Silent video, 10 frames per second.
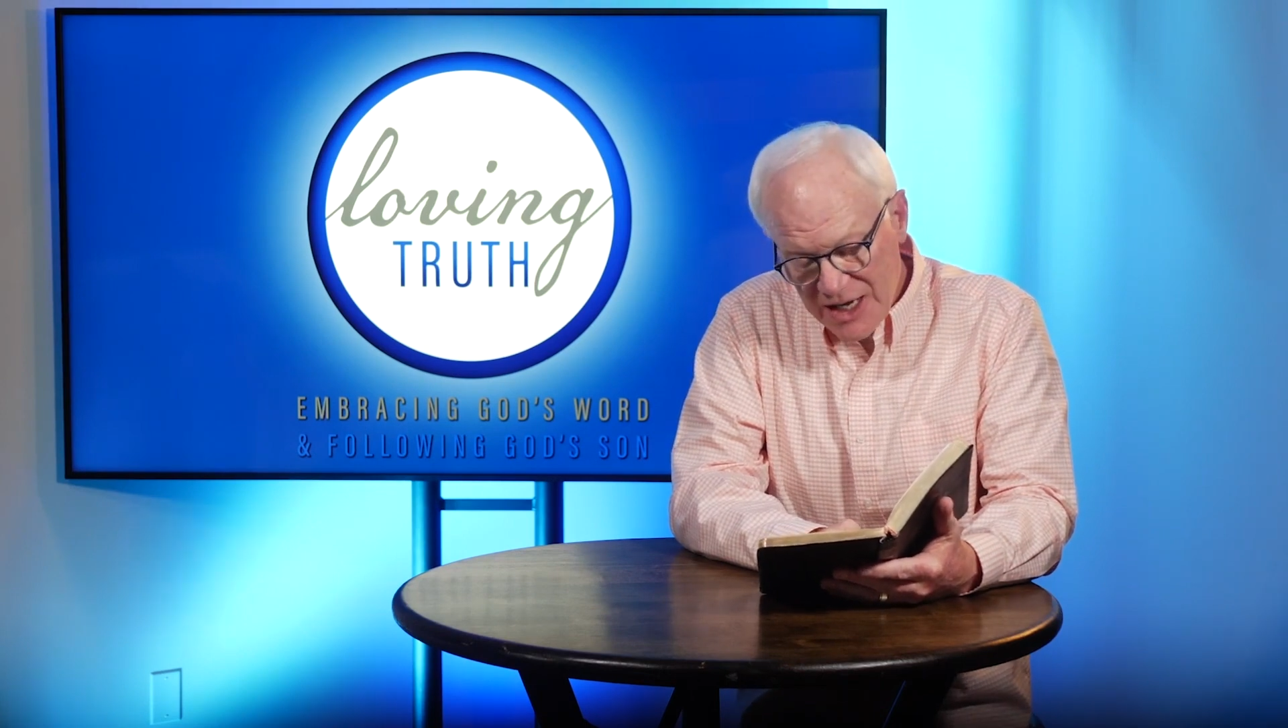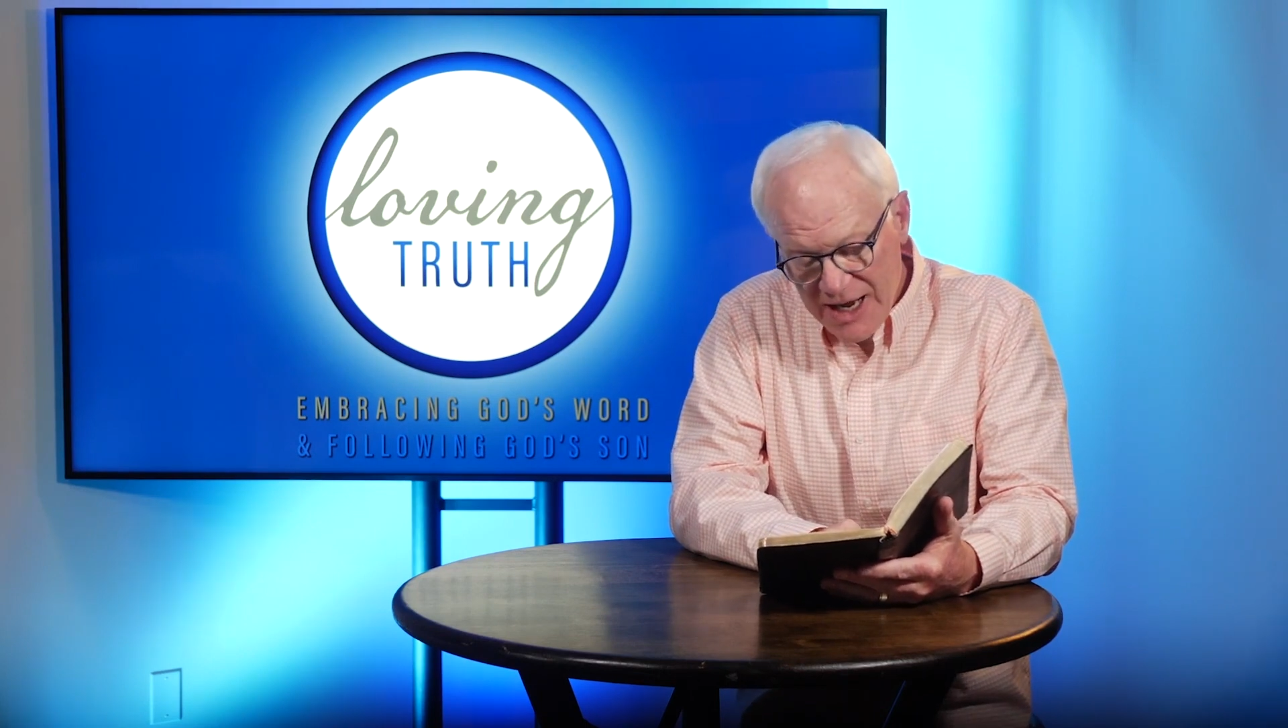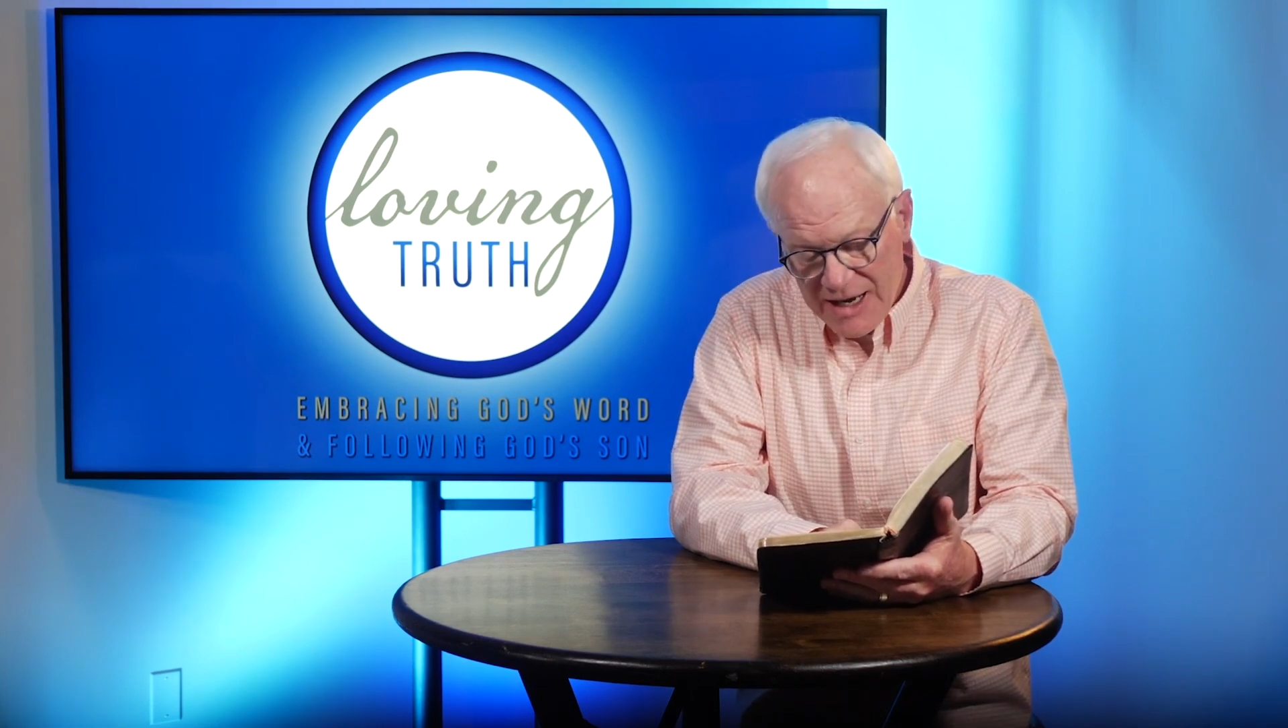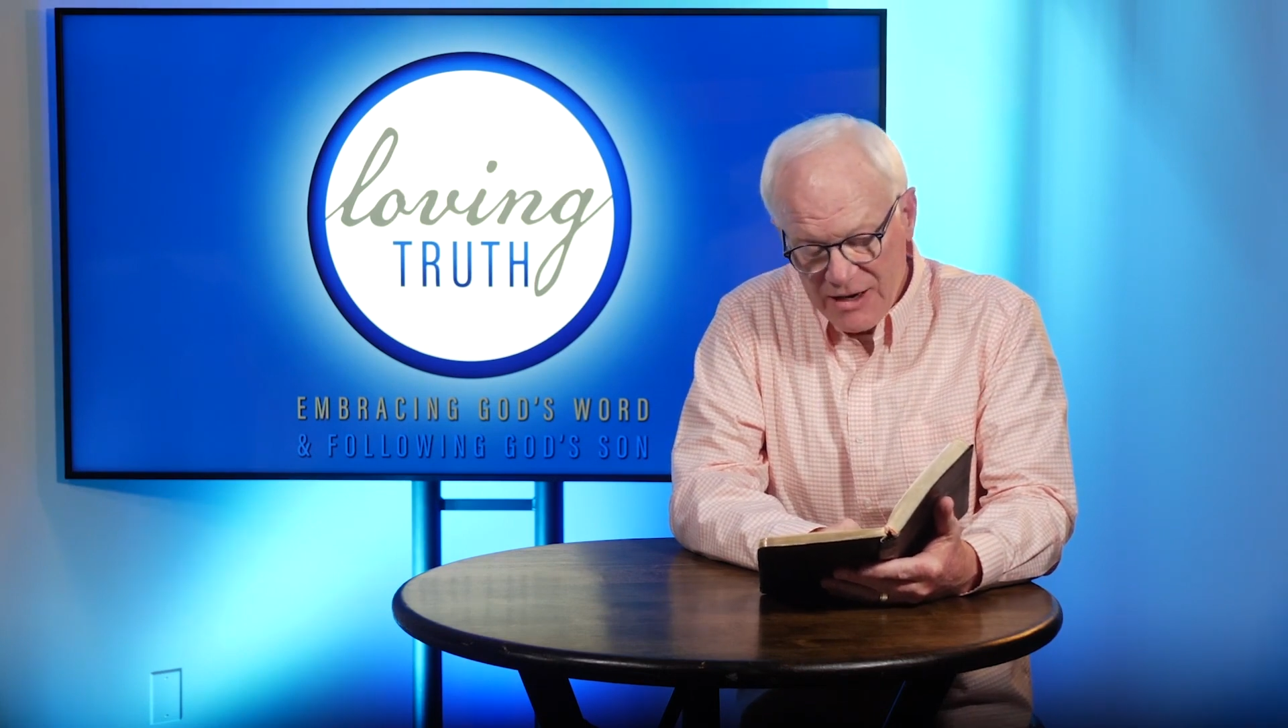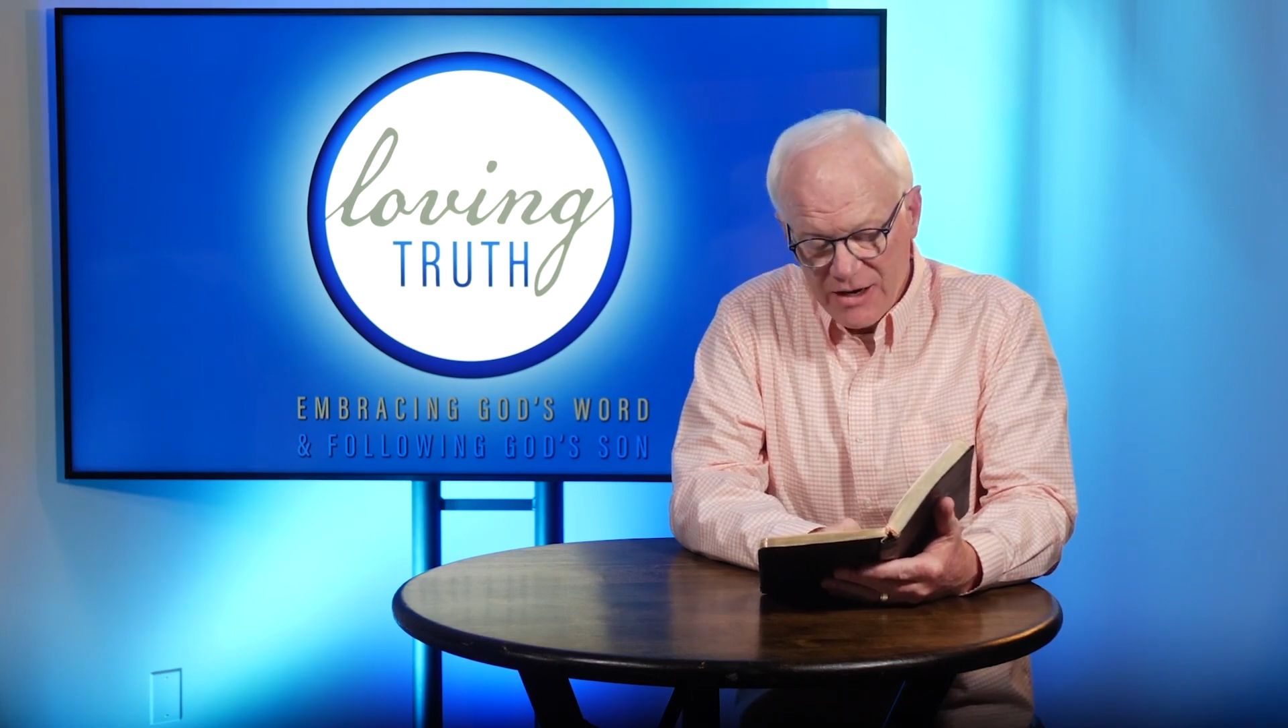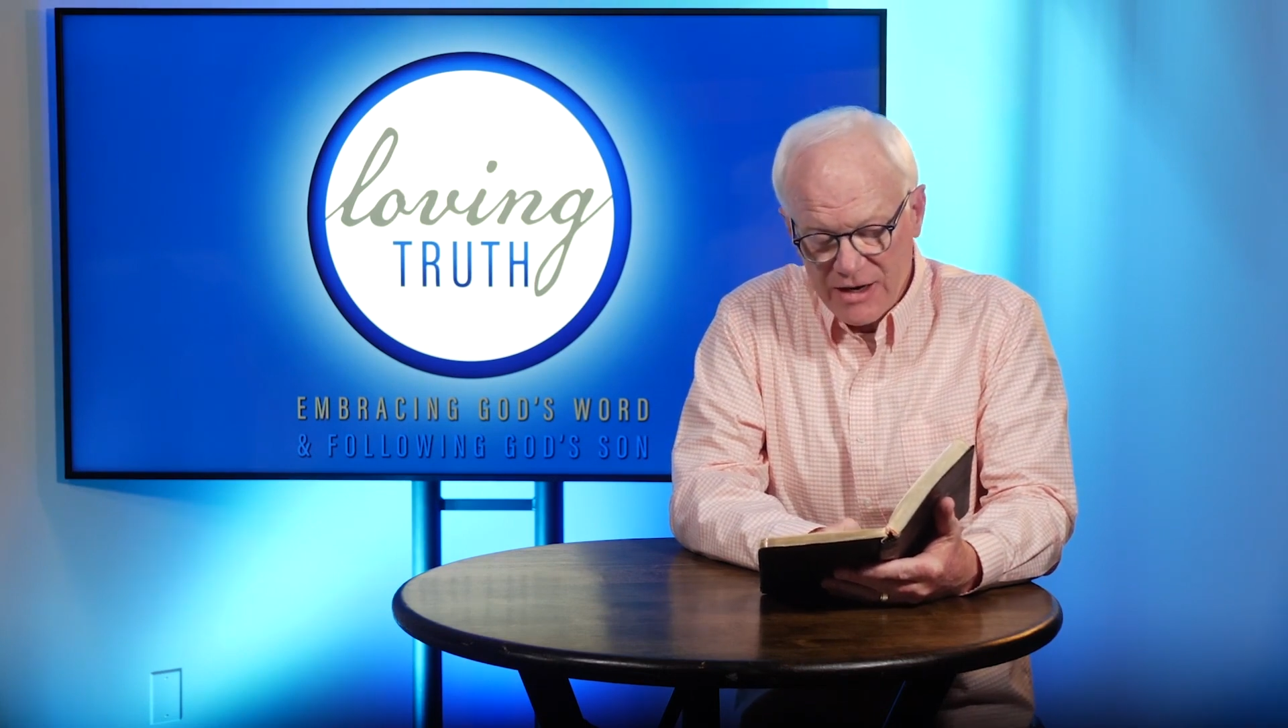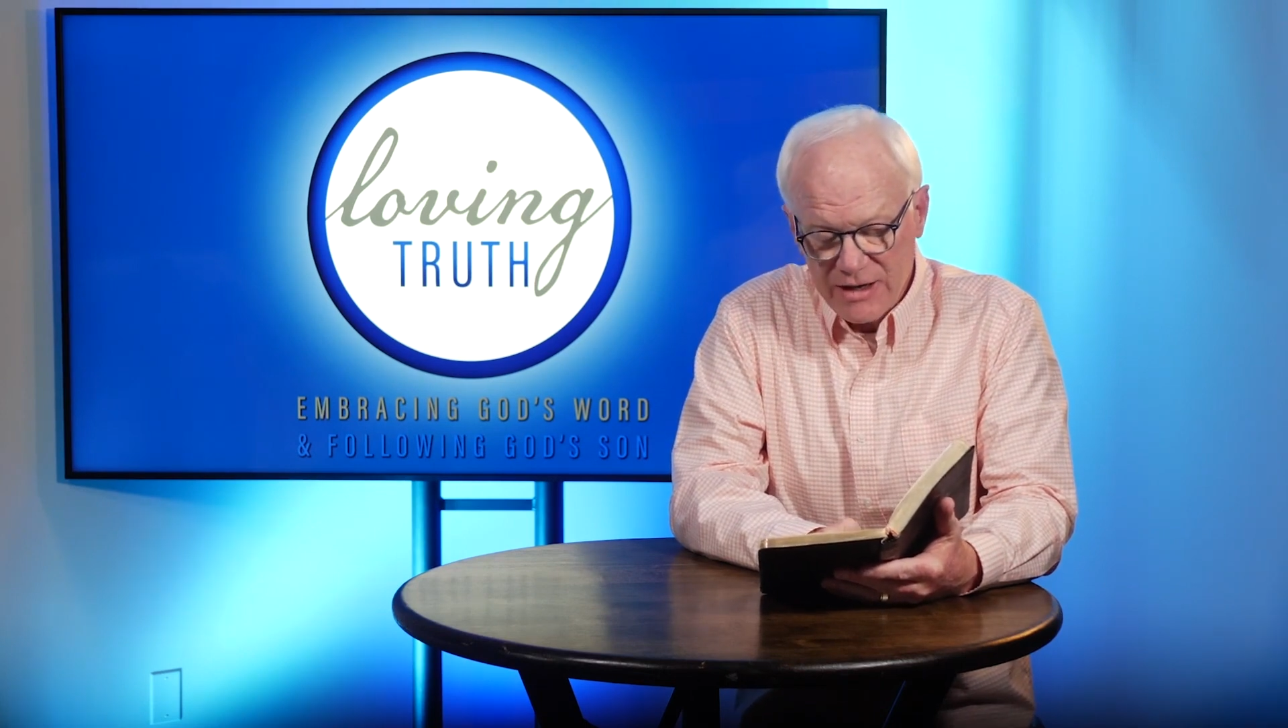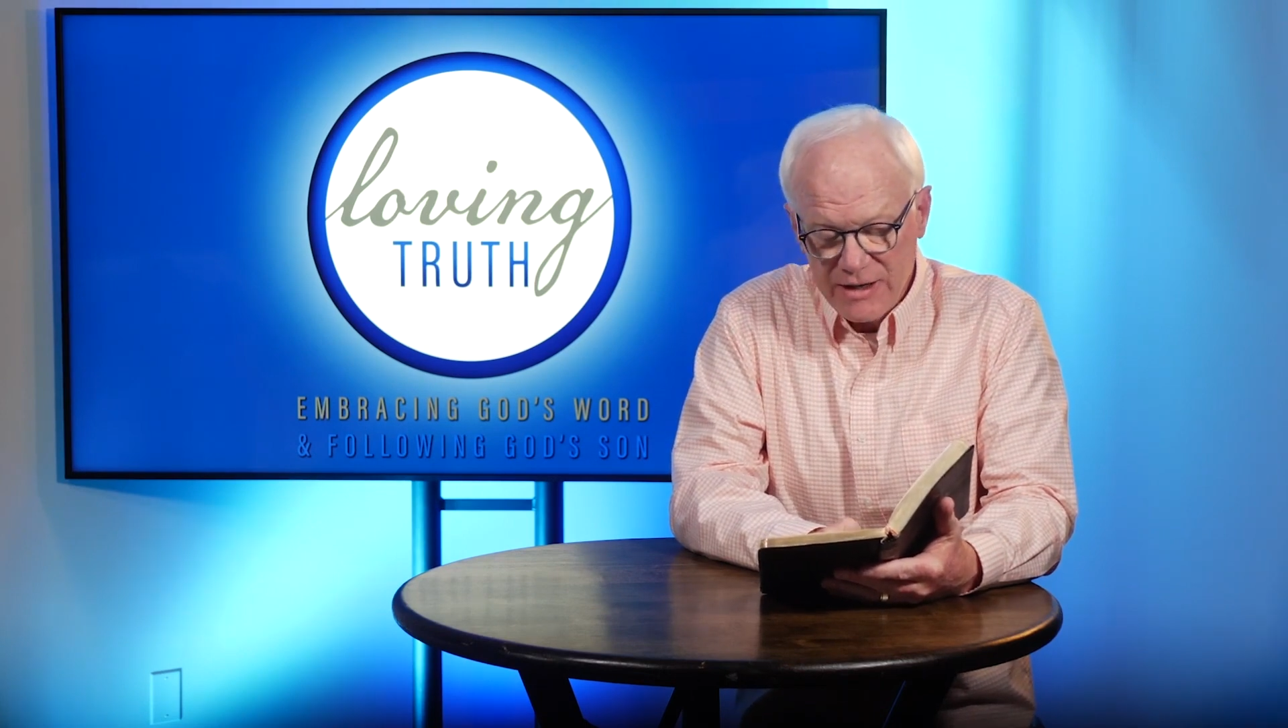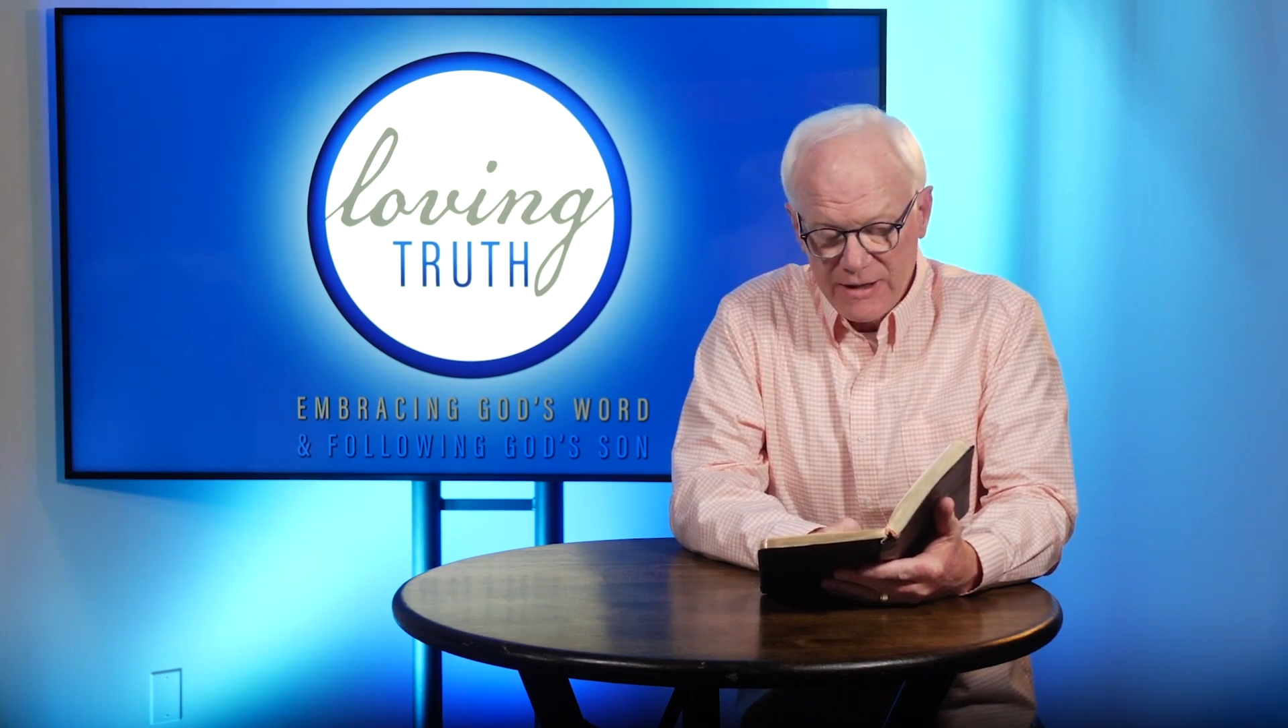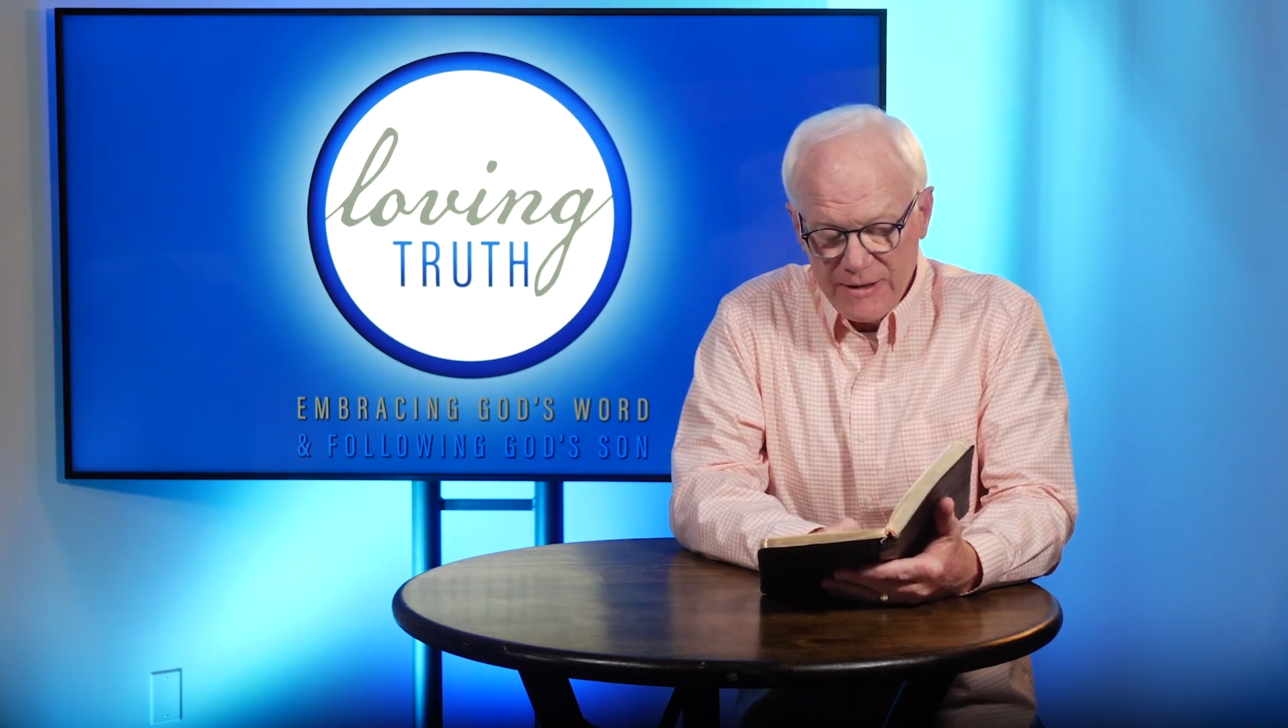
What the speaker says: Hagar.